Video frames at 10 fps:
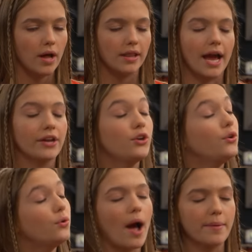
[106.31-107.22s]
Well, I
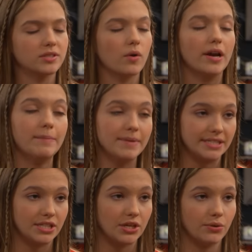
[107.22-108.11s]
knew I was going to
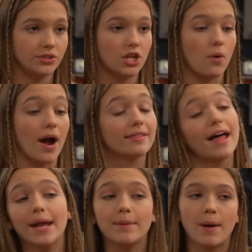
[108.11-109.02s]
miss you, so I
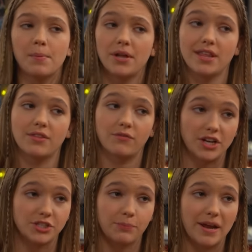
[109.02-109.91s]
lied about putting the
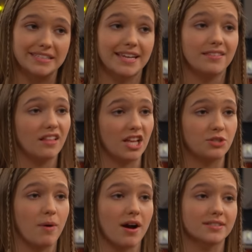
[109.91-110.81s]
friendship bracelet in the
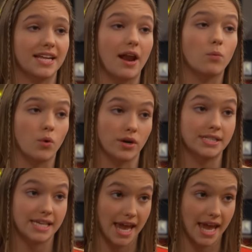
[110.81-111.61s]
lunchbox and I wore it to